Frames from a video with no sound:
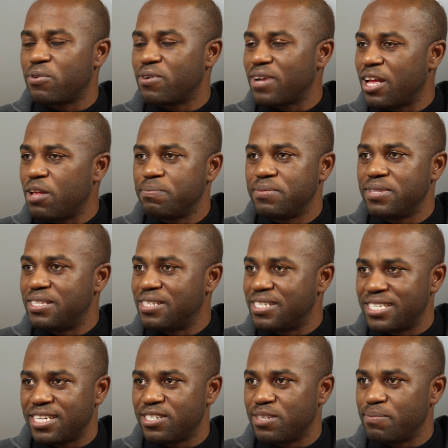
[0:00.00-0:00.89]
help
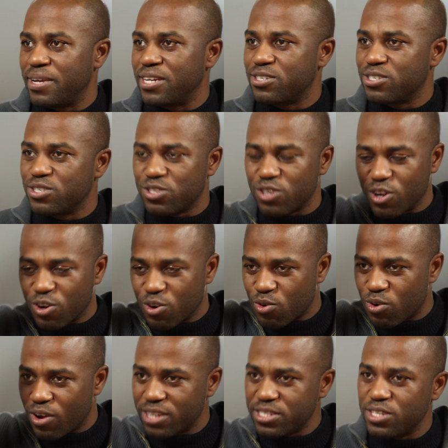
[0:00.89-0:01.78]
decision makers
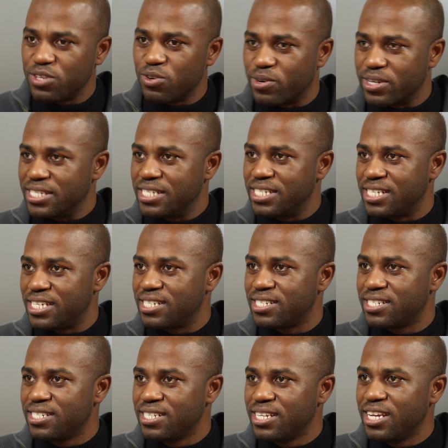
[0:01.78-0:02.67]
across the
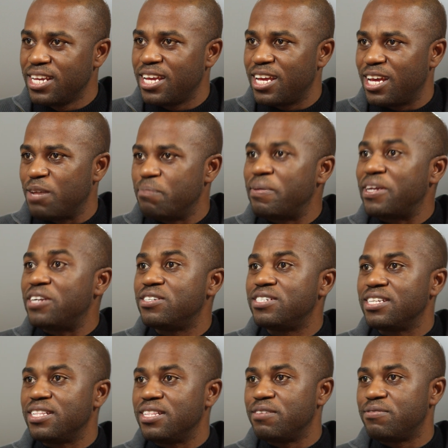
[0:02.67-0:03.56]
organization better
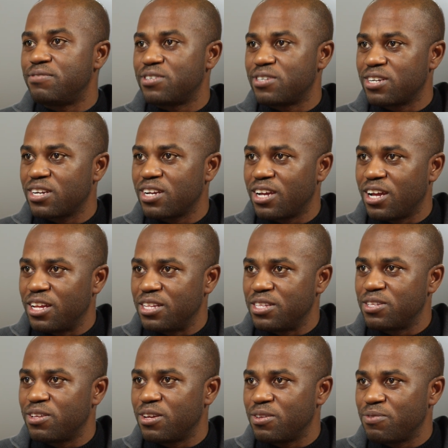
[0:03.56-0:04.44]
deliver
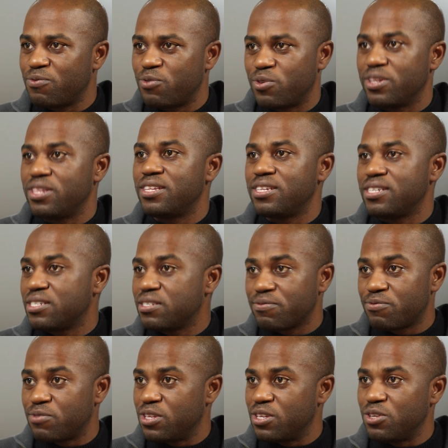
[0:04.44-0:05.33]
on for the
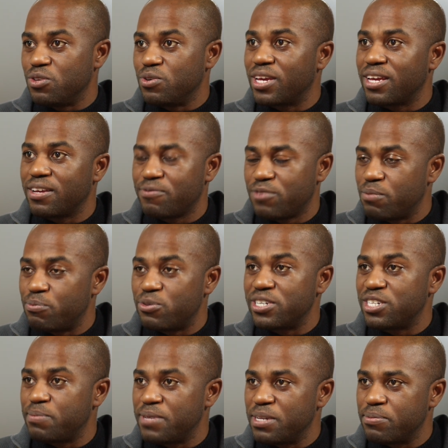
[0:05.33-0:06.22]
UK, for the
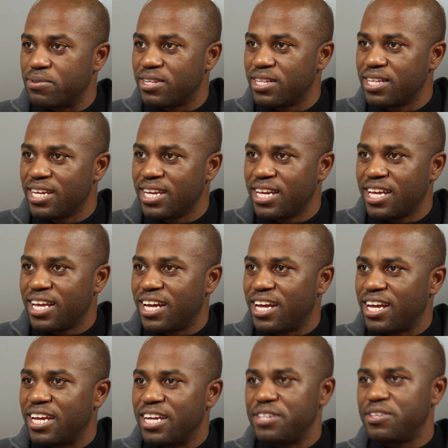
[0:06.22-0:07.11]
British people.
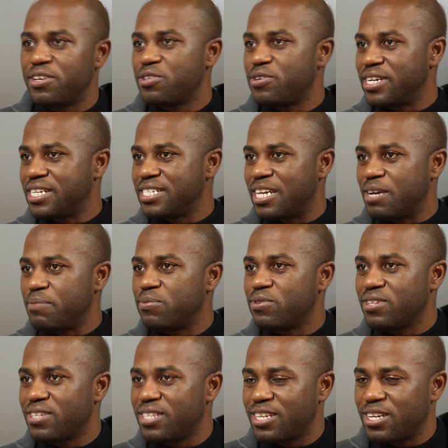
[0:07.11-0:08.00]
Another
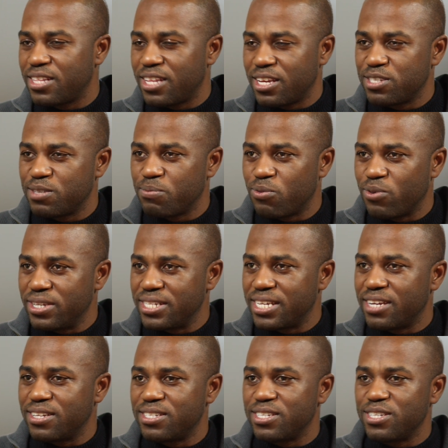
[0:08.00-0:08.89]
example that I'd like to point
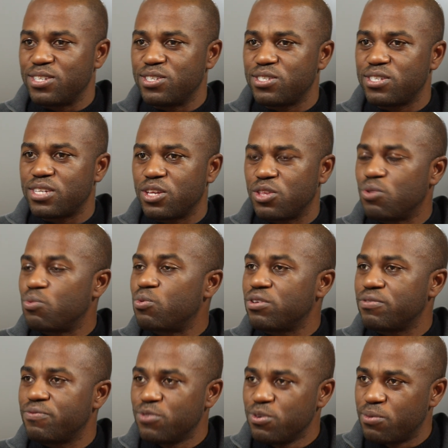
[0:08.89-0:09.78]
out is the
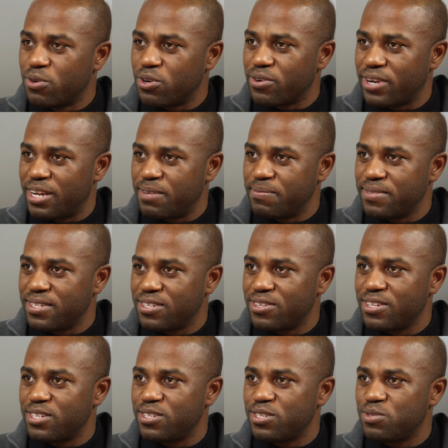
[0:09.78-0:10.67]
World Food Programme.
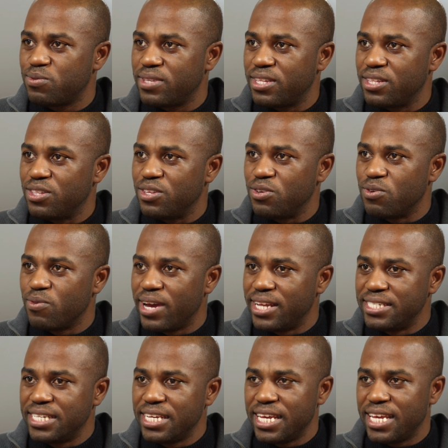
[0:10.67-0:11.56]
So this is within the
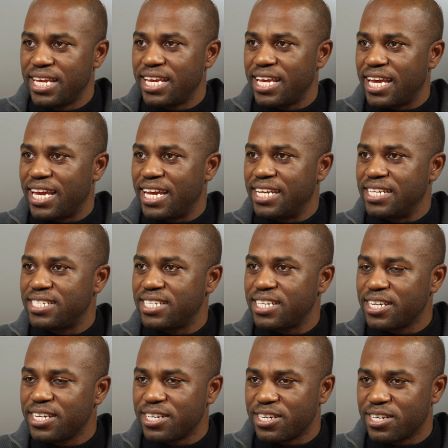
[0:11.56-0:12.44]
UN, and
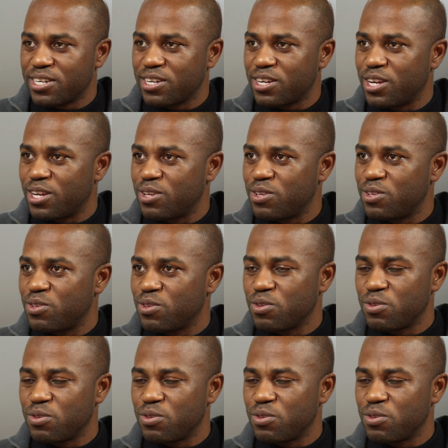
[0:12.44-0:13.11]
here